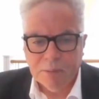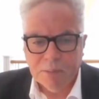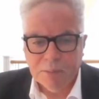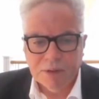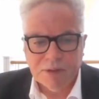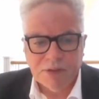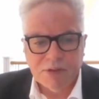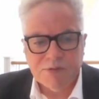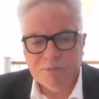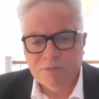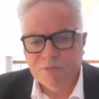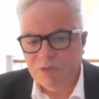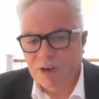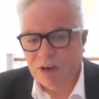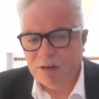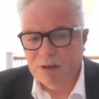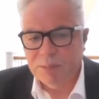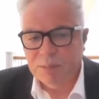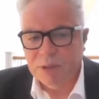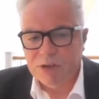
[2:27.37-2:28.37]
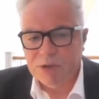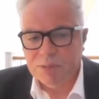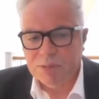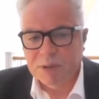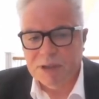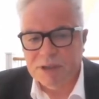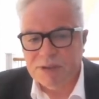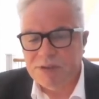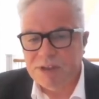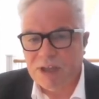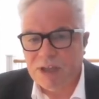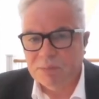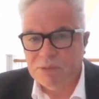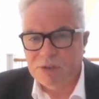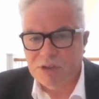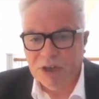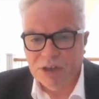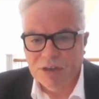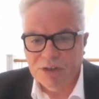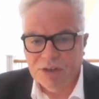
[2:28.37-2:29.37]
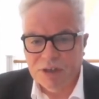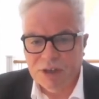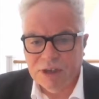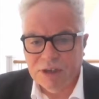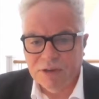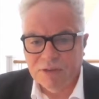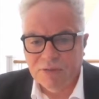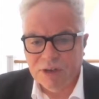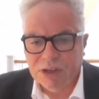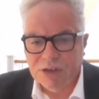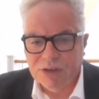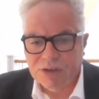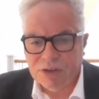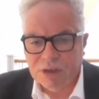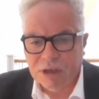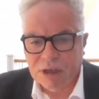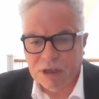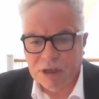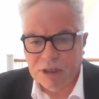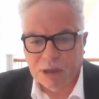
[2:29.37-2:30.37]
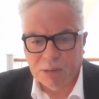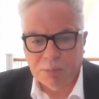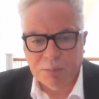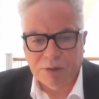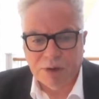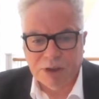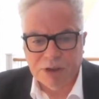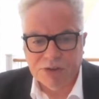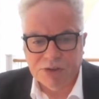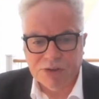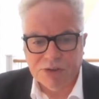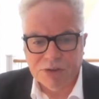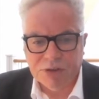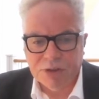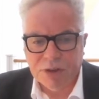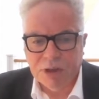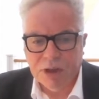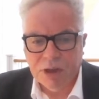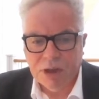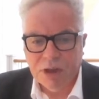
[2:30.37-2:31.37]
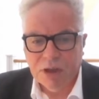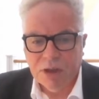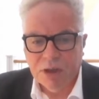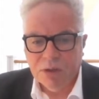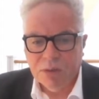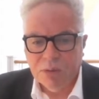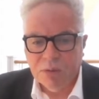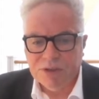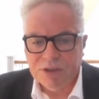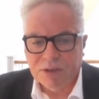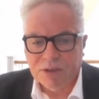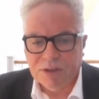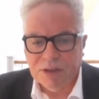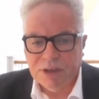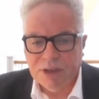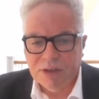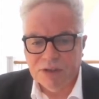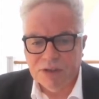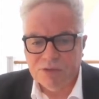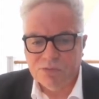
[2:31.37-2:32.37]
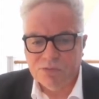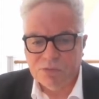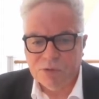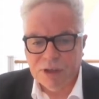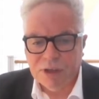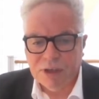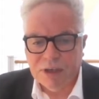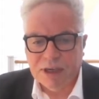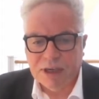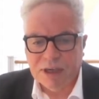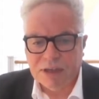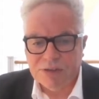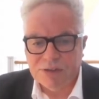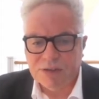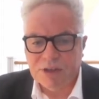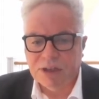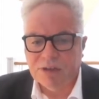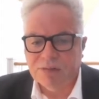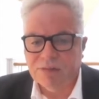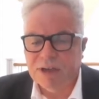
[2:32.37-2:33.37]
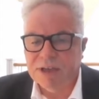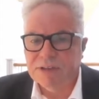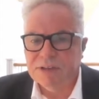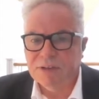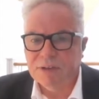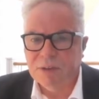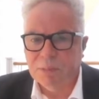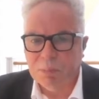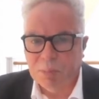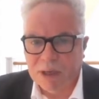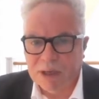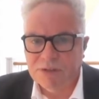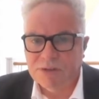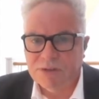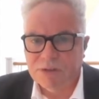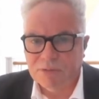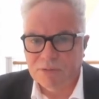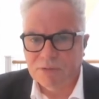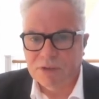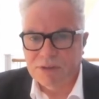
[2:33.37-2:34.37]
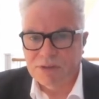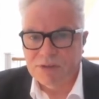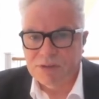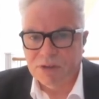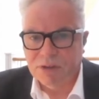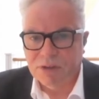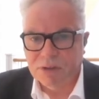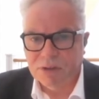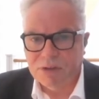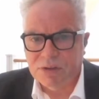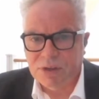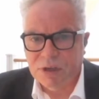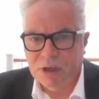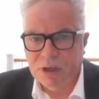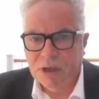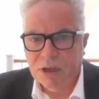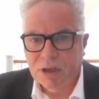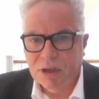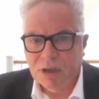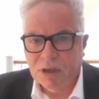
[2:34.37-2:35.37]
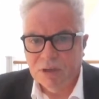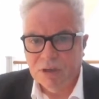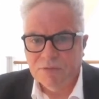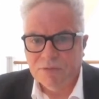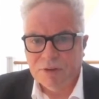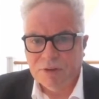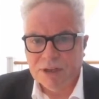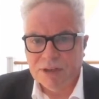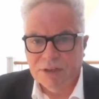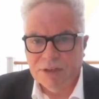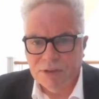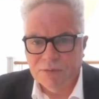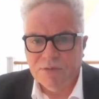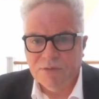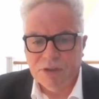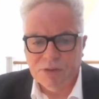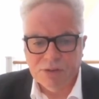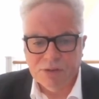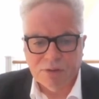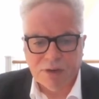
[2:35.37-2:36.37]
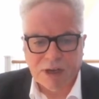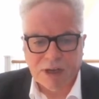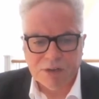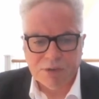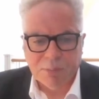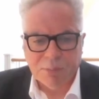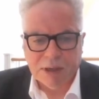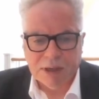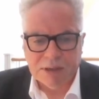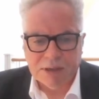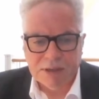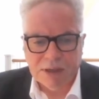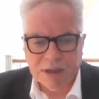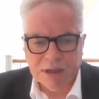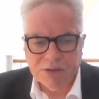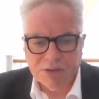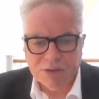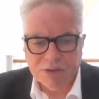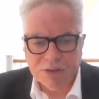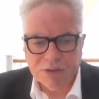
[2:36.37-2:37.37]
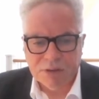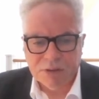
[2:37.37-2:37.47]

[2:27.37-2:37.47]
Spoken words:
But there's very much been a step change in innovation and collaboration, which I think has really accelerated the pace of research and frankly, the future expectation.